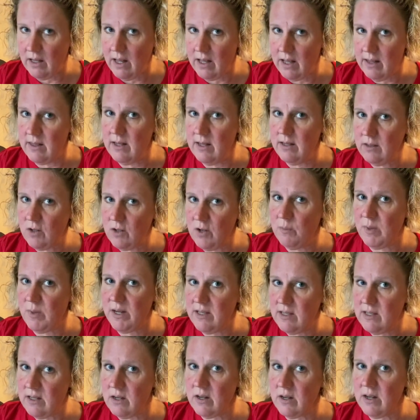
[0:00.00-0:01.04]
Like, this could be
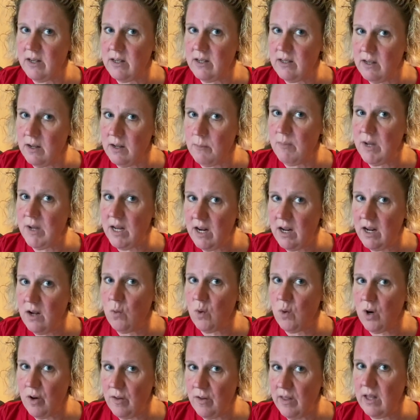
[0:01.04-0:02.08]
seriously media
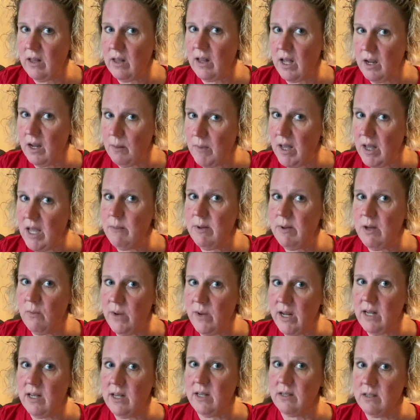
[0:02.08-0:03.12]
worthy. Like, maybe
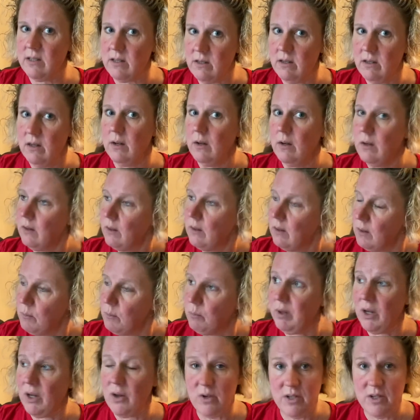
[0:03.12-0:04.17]
we can
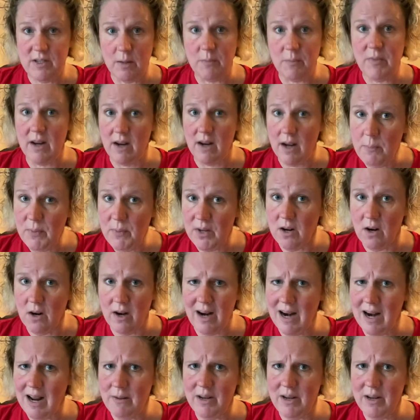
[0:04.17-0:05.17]
blow something up here. And